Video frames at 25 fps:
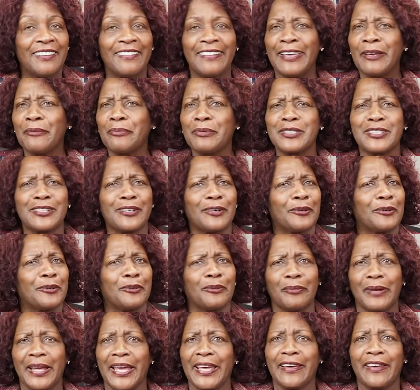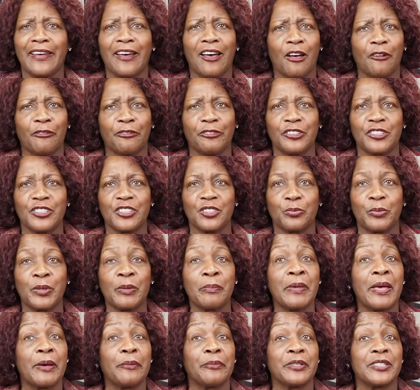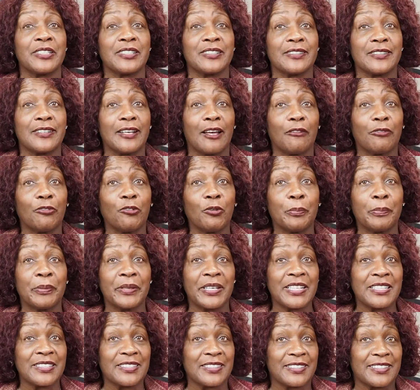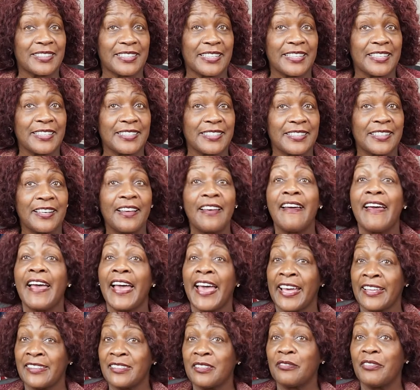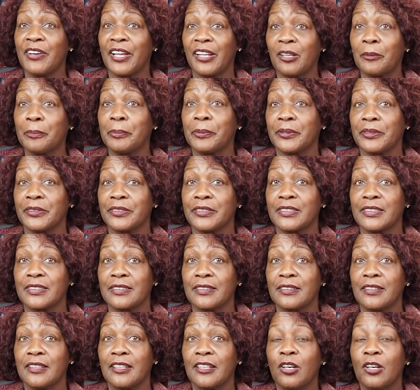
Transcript: It was a great conference. We met with several businesses and developers.